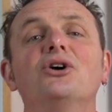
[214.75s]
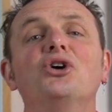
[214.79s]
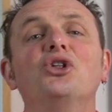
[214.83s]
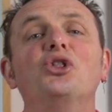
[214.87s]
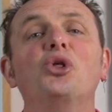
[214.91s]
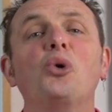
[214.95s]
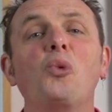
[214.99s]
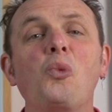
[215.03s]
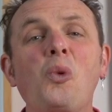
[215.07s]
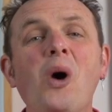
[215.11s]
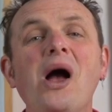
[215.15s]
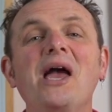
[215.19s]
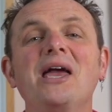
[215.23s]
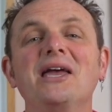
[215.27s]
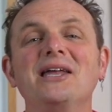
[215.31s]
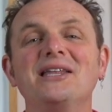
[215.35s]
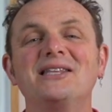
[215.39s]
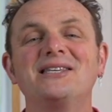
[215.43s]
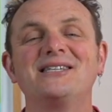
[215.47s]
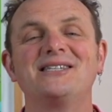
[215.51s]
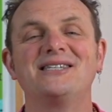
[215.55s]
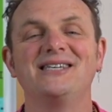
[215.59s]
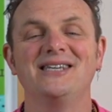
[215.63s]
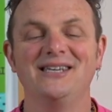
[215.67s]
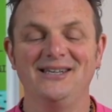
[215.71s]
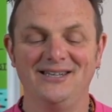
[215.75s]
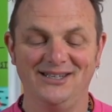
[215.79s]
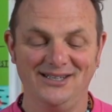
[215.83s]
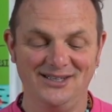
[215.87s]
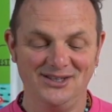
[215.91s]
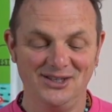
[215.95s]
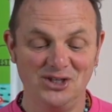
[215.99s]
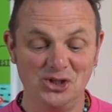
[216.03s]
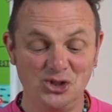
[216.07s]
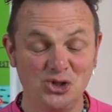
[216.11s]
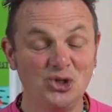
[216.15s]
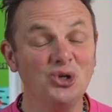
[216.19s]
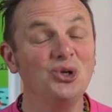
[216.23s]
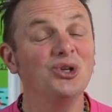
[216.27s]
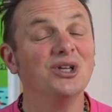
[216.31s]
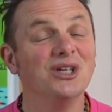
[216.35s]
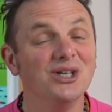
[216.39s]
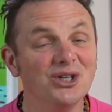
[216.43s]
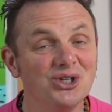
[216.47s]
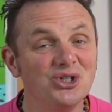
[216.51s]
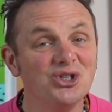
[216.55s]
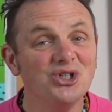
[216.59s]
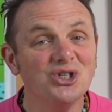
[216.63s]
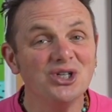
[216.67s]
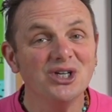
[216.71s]
the weight, the
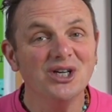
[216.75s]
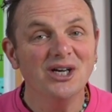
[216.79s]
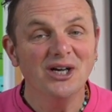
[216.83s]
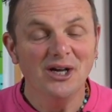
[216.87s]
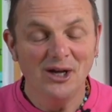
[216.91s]
tonnage